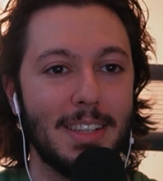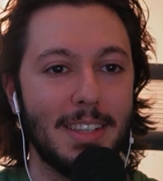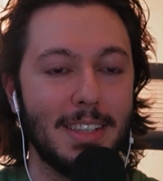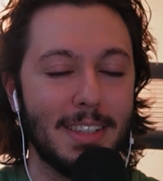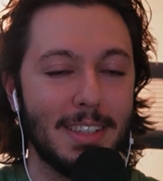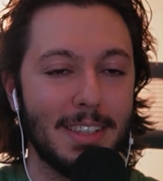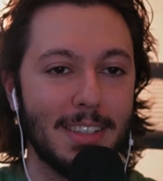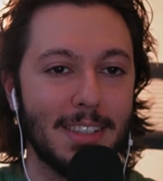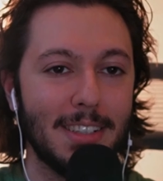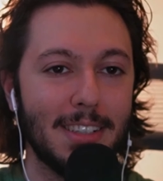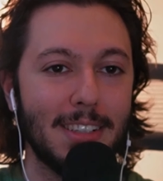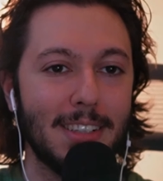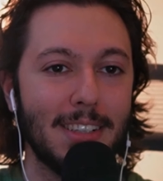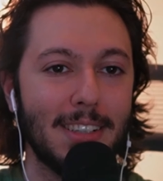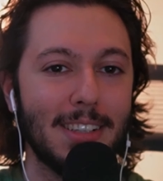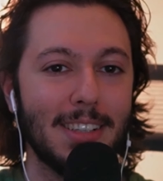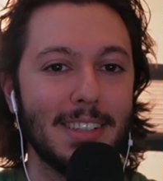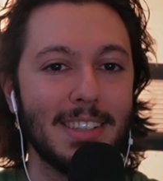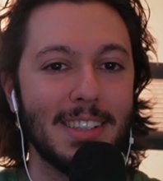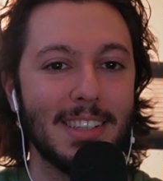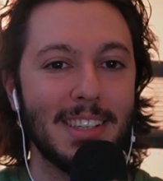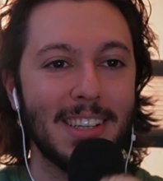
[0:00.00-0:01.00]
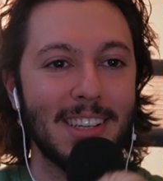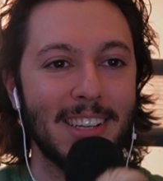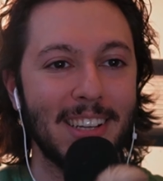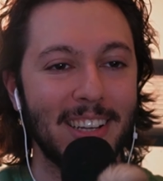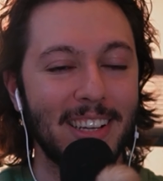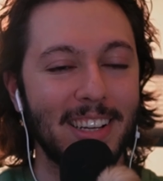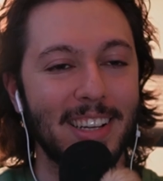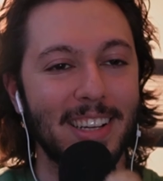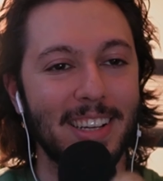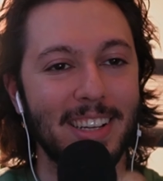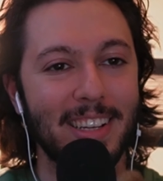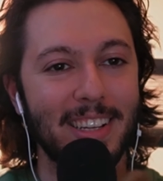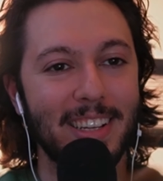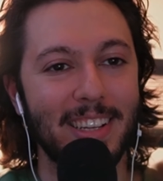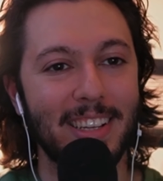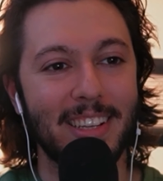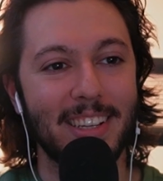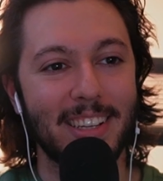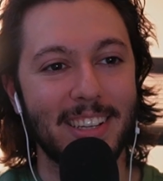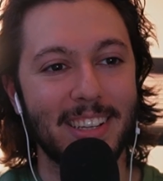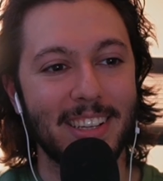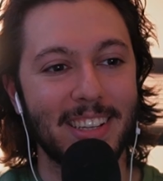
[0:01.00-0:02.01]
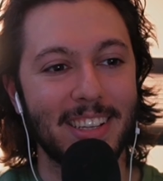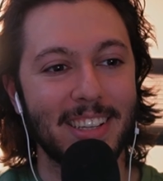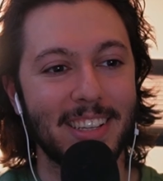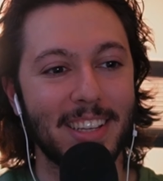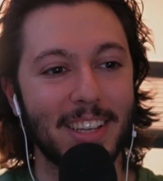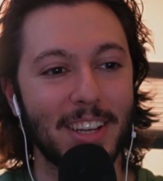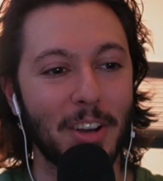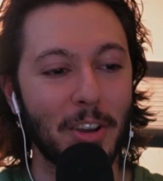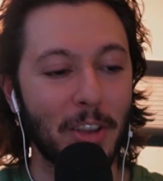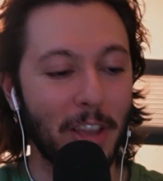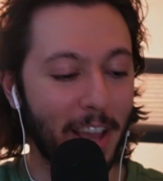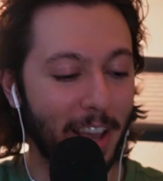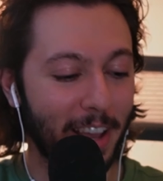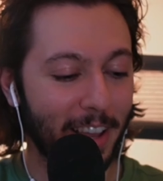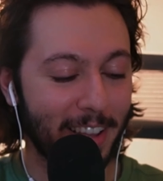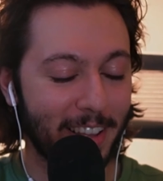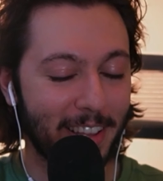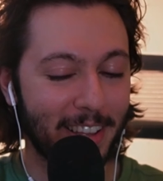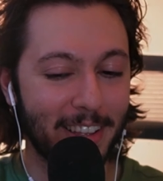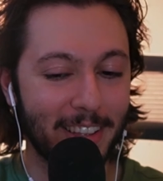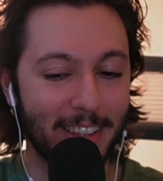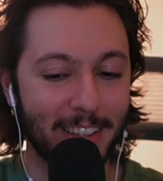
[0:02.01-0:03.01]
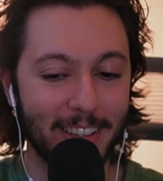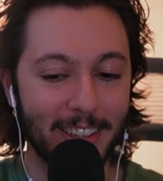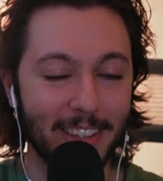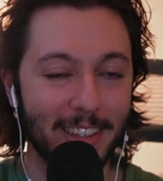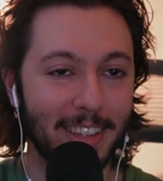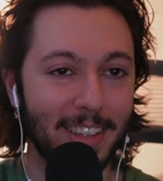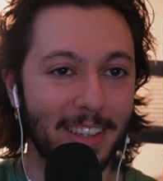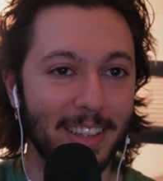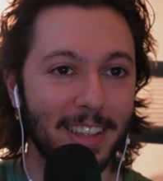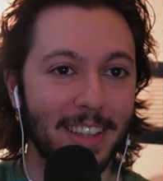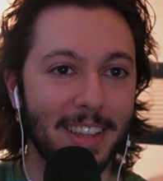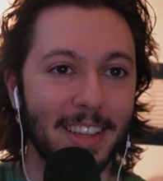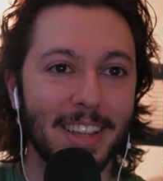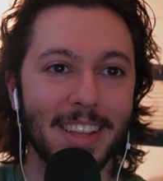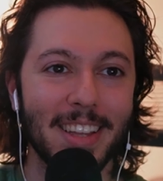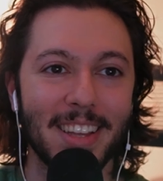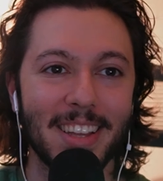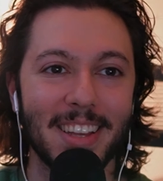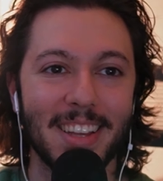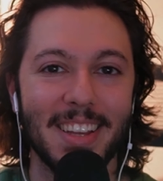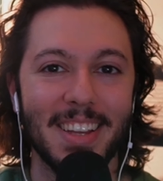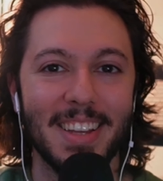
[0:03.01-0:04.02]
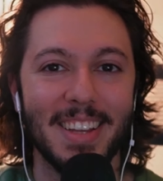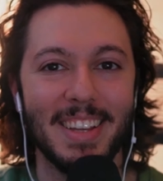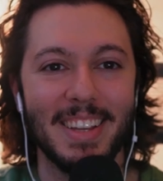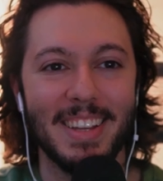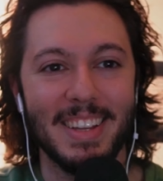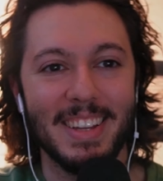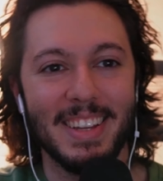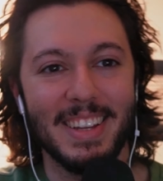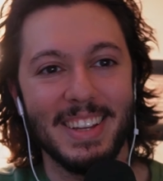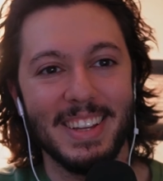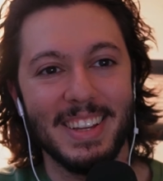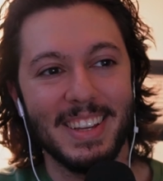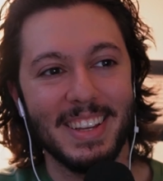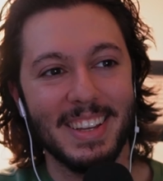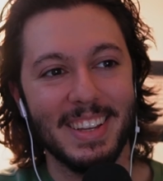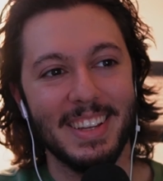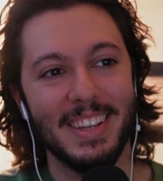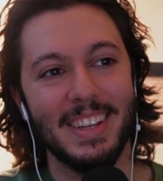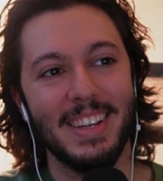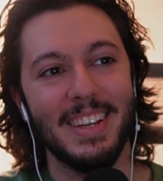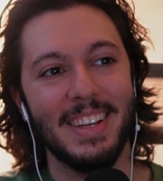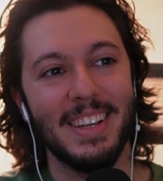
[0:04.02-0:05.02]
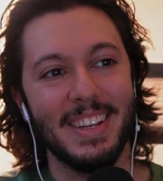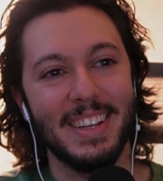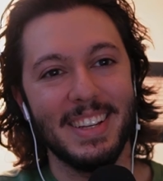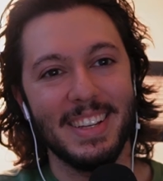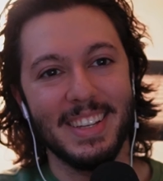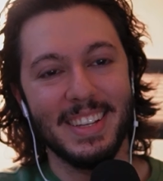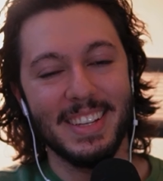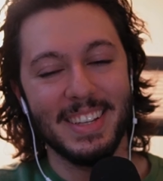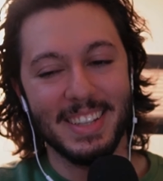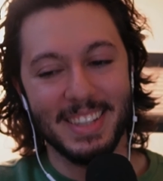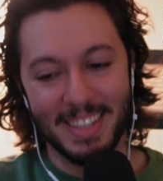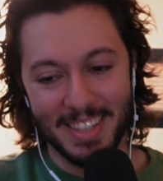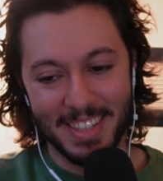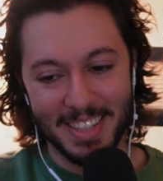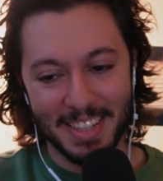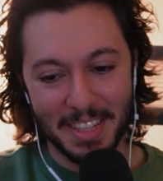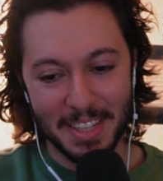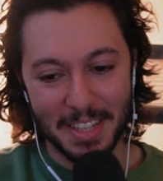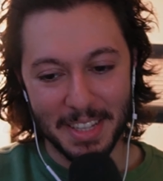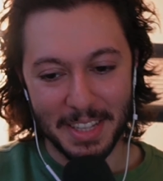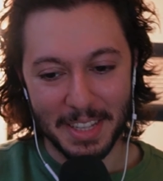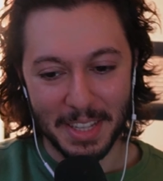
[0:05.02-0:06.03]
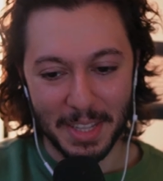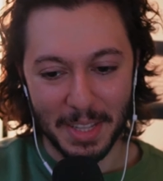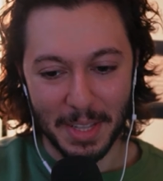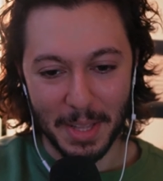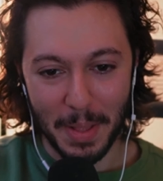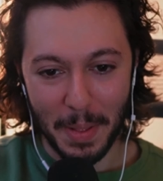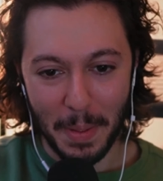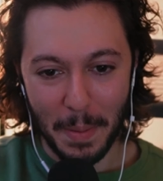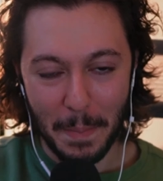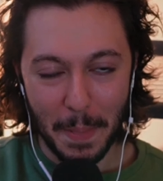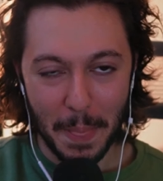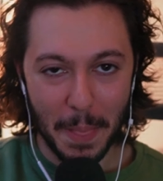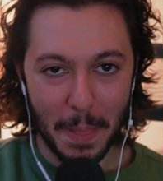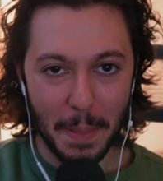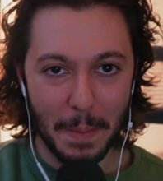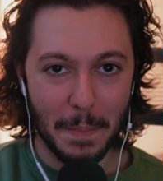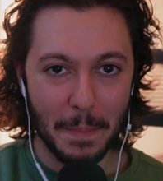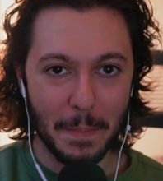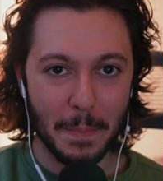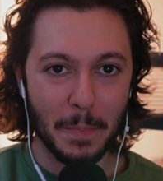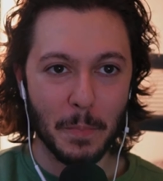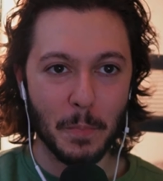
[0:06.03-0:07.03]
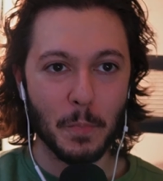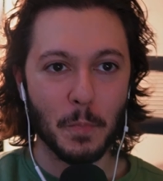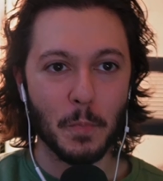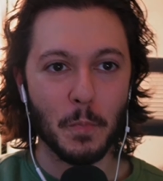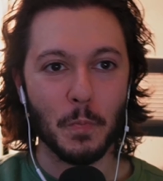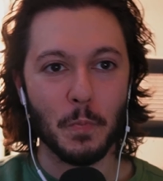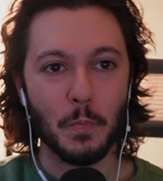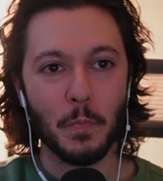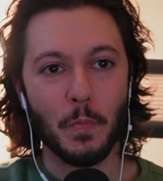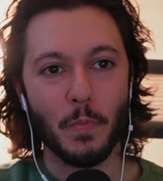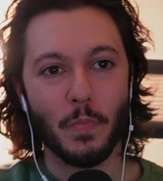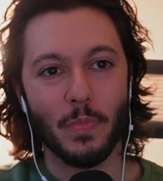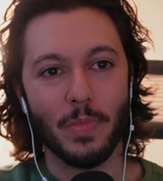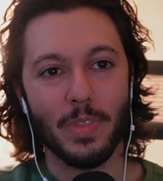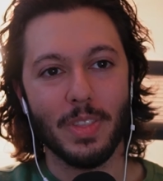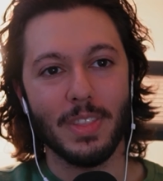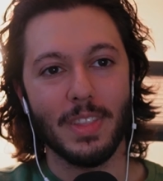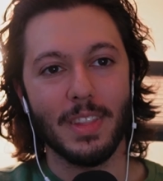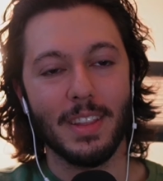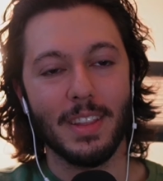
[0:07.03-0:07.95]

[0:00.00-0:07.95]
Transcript: (silent)